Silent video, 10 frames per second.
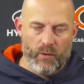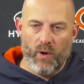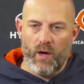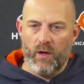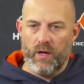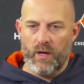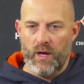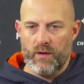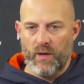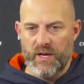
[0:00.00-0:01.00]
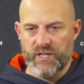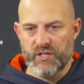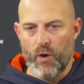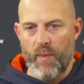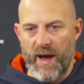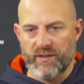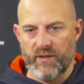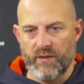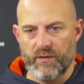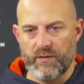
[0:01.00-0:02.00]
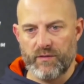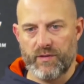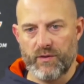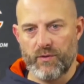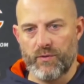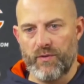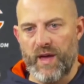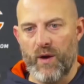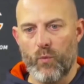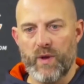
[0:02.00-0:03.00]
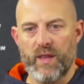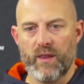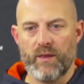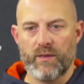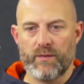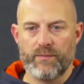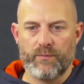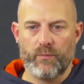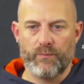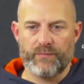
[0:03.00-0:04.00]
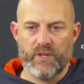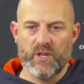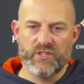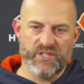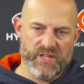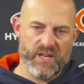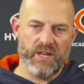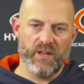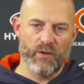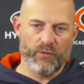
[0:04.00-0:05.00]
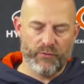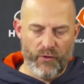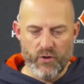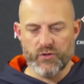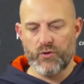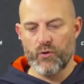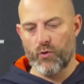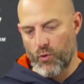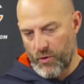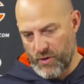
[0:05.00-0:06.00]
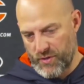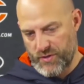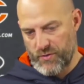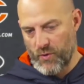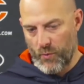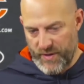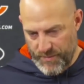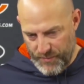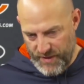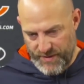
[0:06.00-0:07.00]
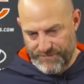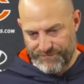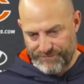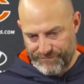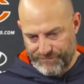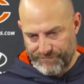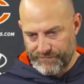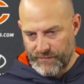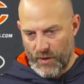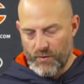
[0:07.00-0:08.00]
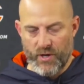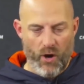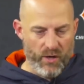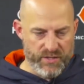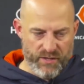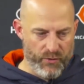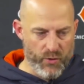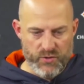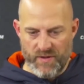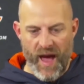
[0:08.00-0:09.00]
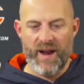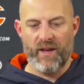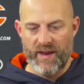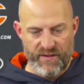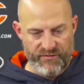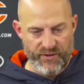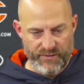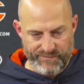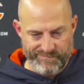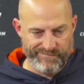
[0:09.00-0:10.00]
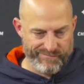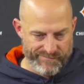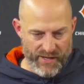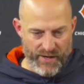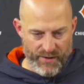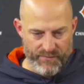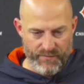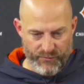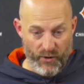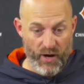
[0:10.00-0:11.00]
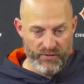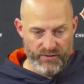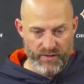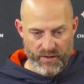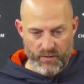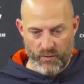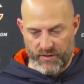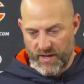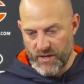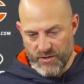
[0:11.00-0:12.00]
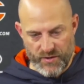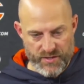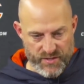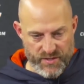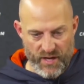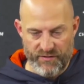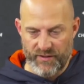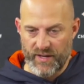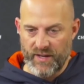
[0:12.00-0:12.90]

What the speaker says: Well, I just go back to you see in those first two quarters what we can be, regardless of who's not on that field, you know, for us with the injuries and stuff.